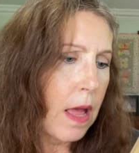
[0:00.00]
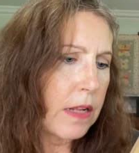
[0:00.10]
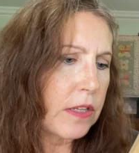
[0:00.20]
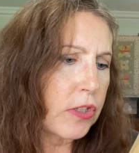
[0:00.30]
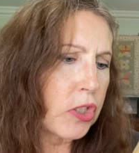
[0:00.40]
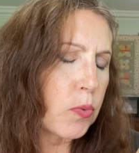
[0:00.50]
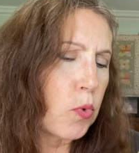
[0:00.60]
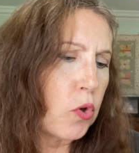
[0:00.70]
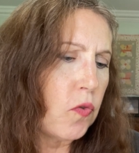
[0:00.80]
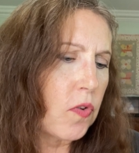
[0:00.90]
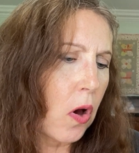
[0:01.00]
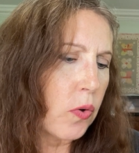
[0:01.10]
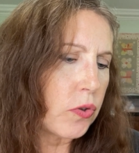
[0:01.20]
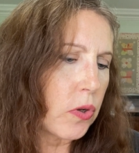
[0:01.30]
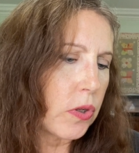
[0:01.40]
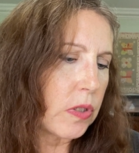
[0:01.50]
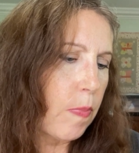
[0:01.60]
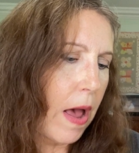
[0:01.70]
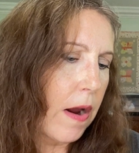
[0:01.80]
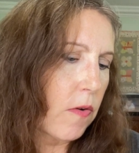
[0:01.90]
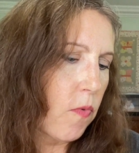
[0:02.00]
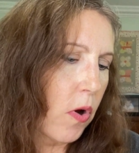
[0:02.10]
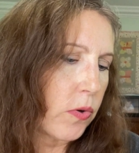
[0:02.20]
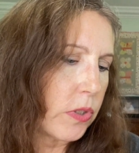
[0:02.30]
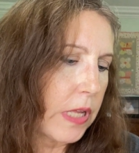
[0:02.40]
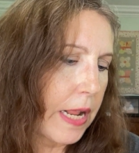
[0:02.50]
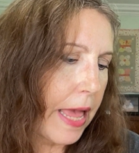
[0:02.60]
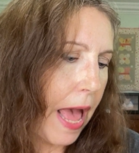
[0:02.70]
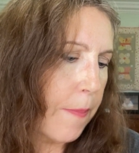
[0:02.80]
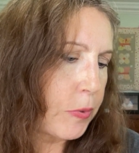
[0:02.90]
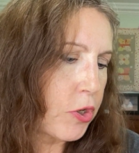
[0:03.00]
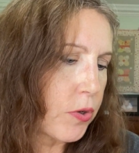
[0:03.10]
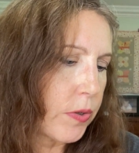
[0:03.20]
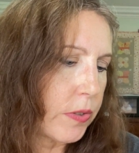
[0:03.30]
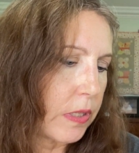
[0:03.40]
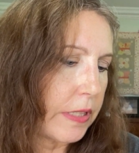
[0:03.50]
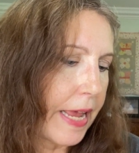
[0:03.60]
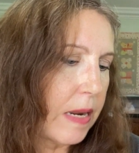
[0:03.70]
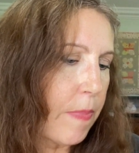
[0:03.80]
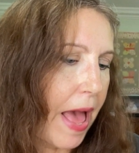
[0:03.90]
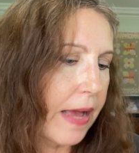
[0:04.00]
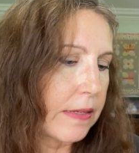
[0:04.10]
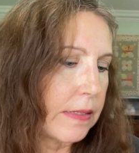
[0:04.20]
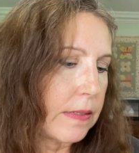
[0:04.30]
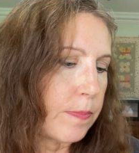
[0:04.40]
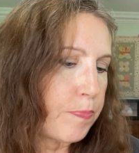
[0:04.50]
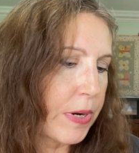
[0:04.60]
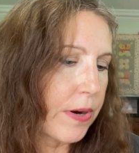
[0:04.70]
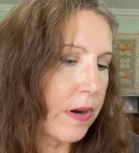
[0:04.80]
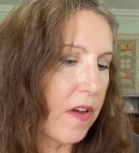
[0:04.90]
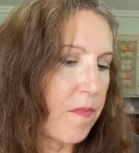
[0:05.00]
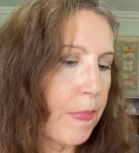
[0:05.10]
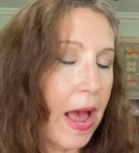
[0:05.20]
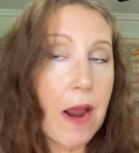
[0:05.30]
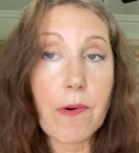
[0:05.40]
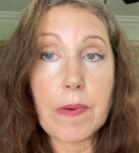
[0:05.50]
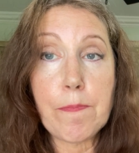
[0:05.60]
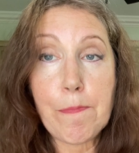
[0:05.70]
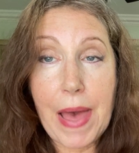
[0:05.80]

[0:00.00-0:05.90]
It's a smooth coastal inspired roast that captures the laid back spirit of Byron